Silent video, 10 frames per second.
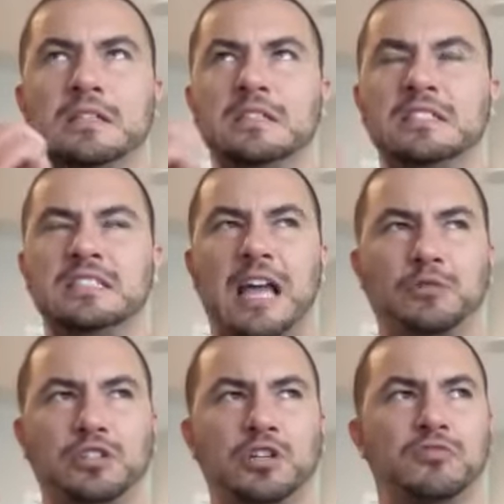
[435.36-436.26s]

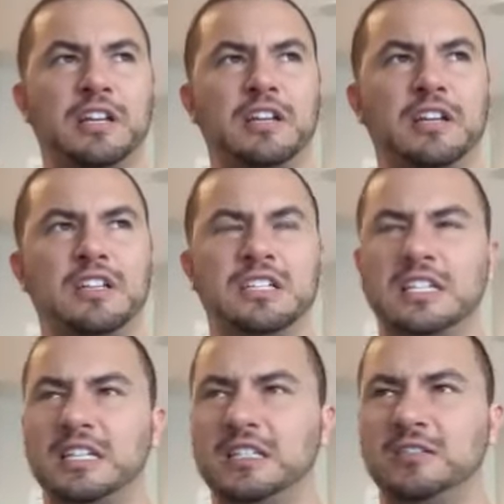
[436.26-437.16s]
South Korea,
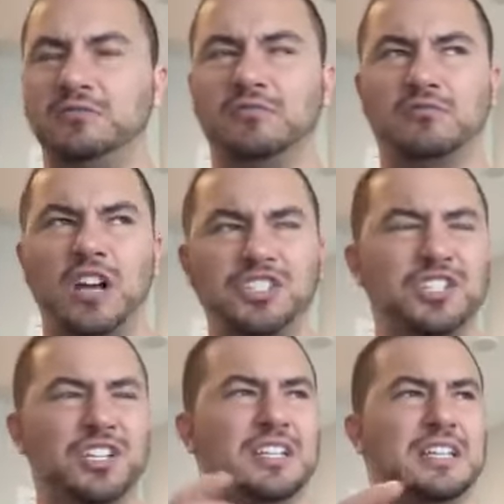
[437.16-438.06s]
in
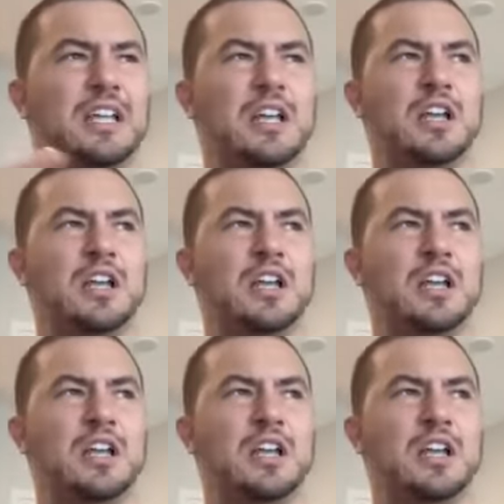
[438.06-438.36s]
Russia.